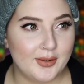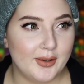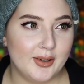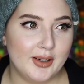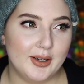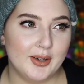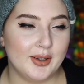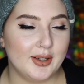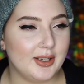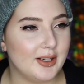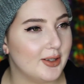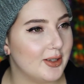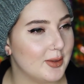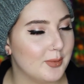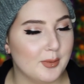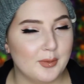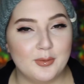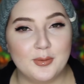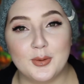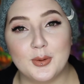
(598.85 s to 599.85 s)
If you were here the
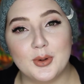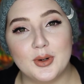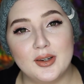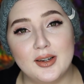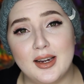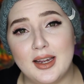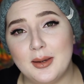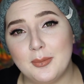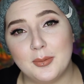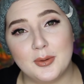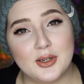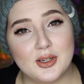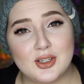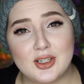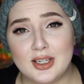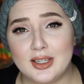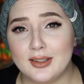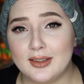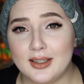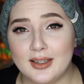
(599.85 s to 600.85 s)
years before, I
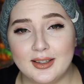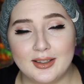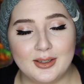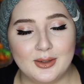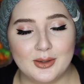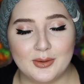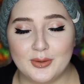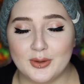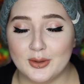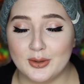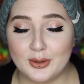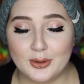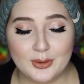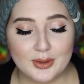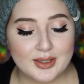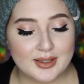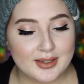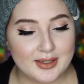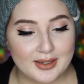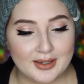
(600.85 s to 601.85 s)
appreciate it. Thank you. If you're new
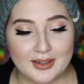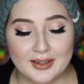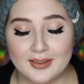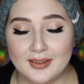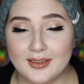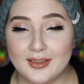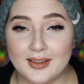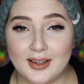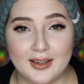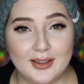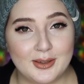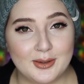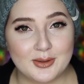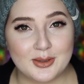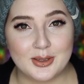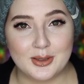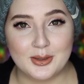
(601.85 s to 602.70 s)
this year, thank you